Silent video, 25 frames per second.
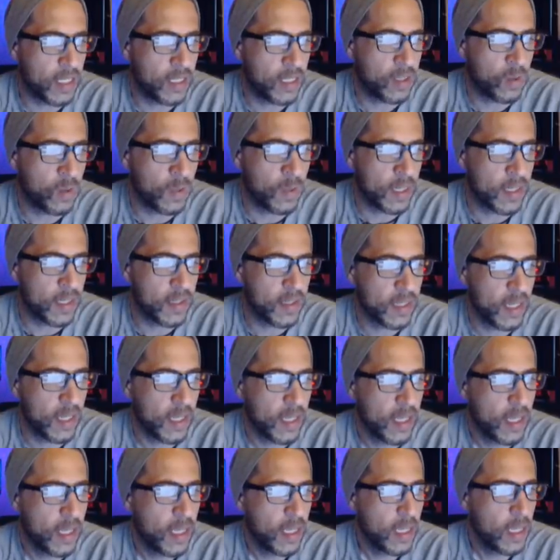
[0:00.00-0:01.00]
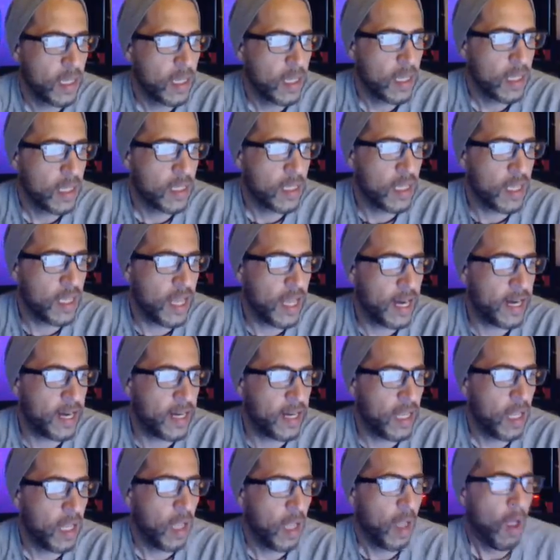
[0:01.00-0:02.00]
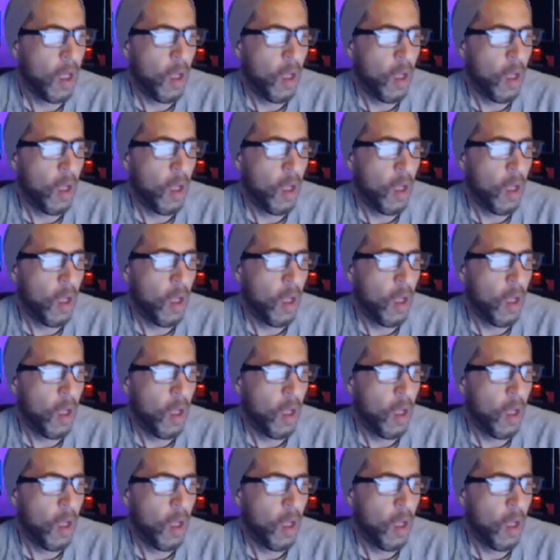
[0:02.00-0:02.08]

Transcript: to us. To their